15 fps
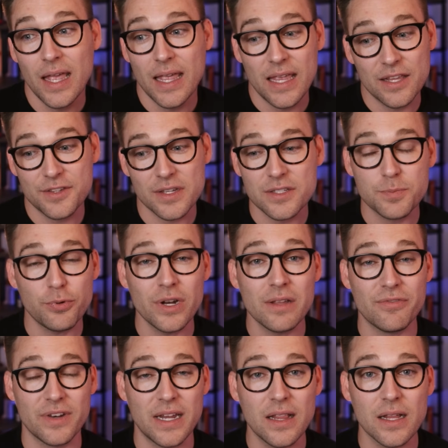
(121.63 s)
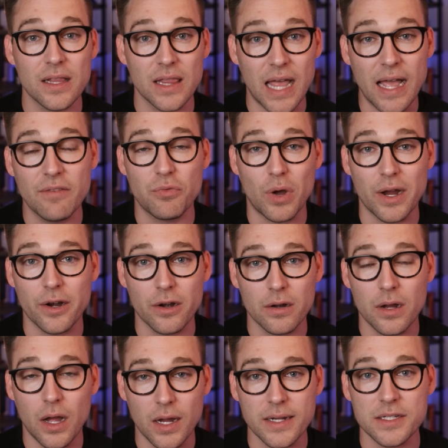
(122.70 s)
is pretty vanilla Livewire,
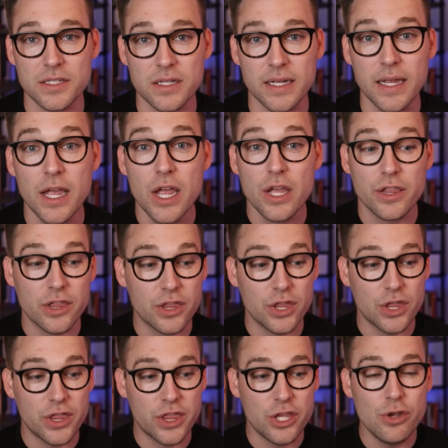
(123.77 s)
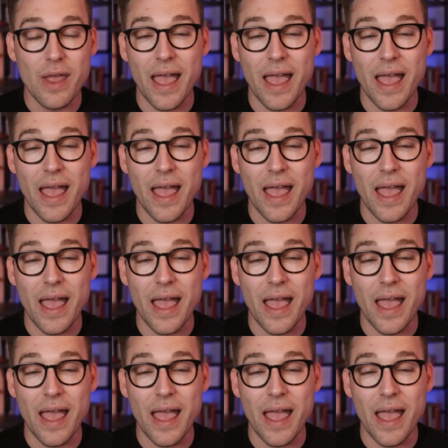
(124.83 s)
honestly. You